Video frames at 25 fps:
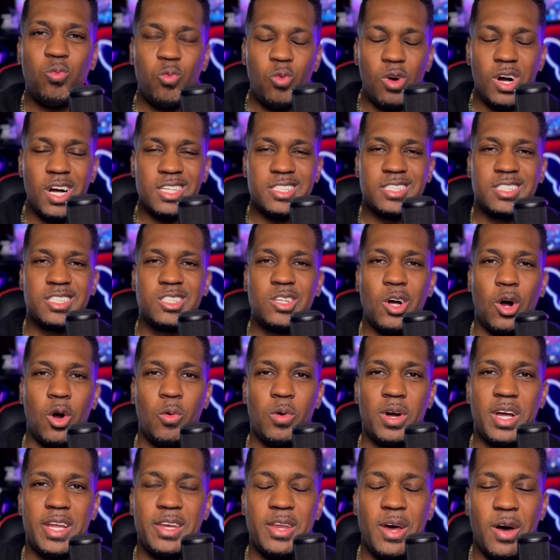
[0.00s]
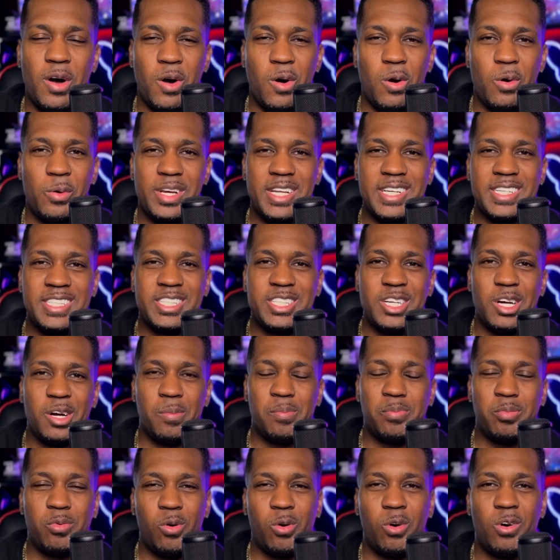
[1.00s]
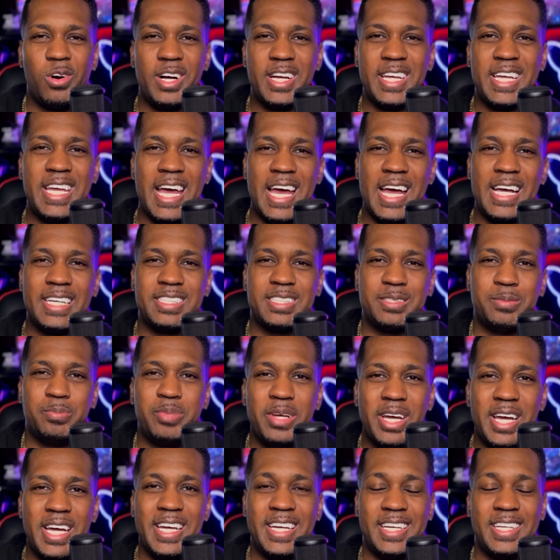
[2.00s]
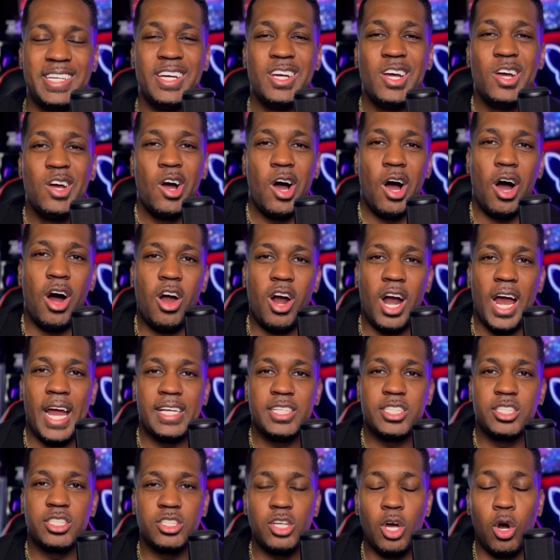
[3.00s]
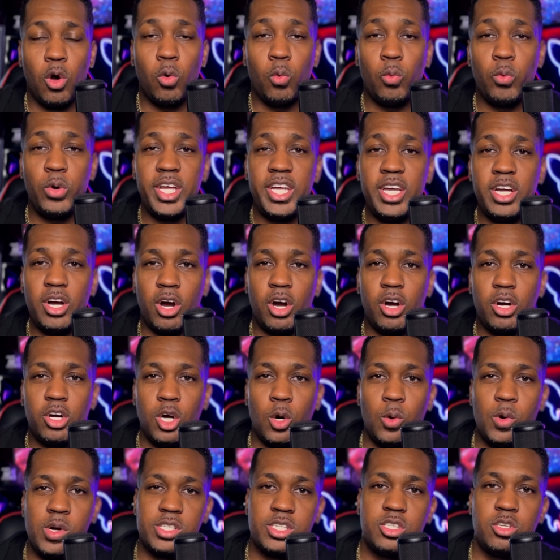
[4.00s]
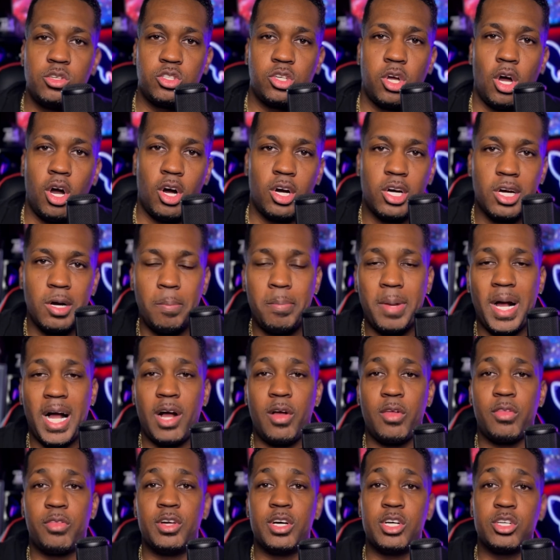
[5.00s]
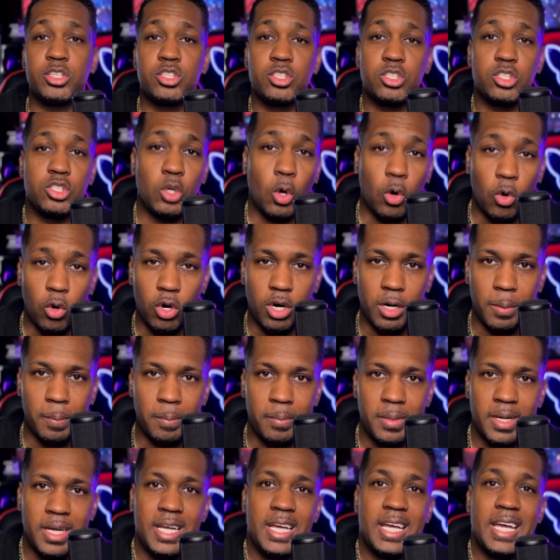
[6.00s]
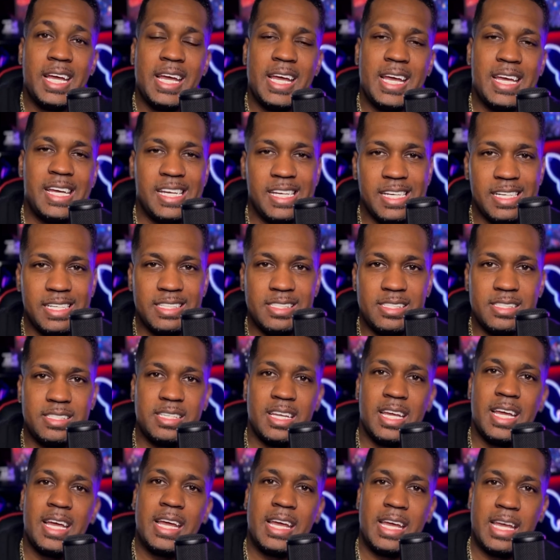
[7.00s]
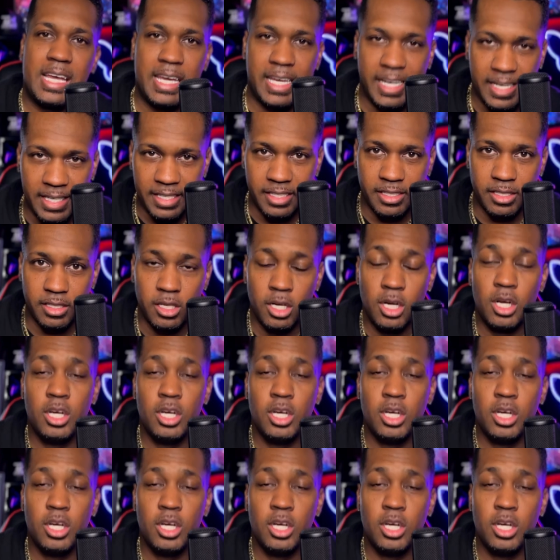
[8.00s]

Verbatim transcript: What's going on? It's your boy SB. All right, so we are going to talk about the storm is here.